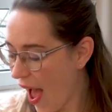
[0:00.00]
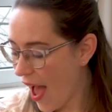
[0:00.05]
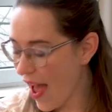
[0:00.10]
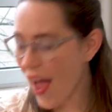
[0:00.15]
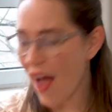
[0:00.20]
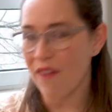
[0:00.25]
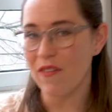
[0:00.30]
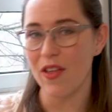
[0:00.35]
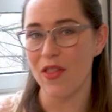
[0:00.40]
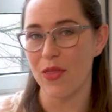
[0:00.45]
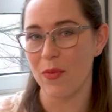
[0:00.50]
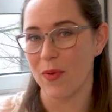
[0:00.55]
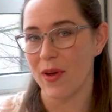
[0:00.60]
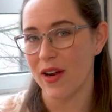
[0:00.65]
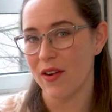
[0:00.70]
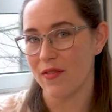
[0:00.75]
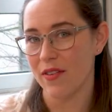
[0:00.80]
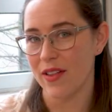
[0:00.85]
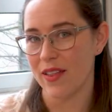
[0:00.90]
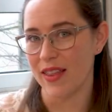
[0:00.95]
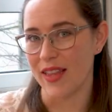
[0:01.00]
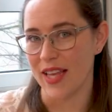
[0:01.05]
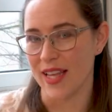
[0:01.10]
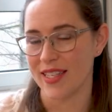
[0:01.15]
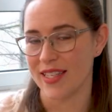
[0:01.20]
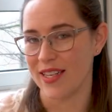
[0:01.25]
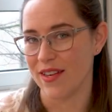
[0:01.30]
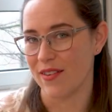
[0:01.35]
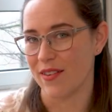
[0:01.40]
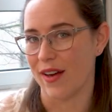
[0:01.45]
I have three different
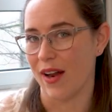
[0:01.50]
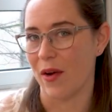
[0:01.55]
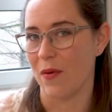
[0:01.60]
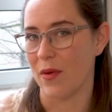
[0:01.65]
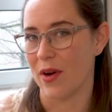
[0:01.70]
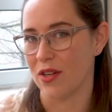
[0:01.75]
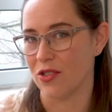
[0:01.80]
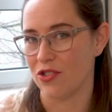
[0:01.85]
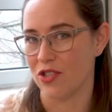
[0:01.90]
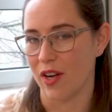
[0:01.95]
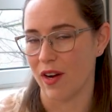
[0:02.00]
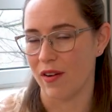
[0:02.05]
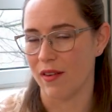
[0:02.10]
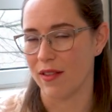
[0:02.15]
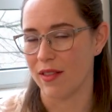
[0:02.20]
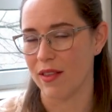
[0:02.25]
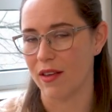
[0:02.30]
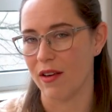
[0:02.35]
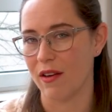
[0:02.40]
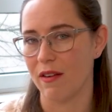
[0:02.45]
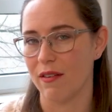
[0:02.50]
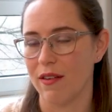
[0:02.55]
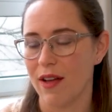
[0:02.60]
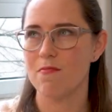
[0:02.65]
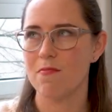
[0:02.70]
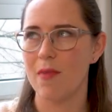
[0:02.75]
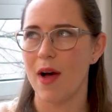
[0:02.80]
things here that I want to share with you.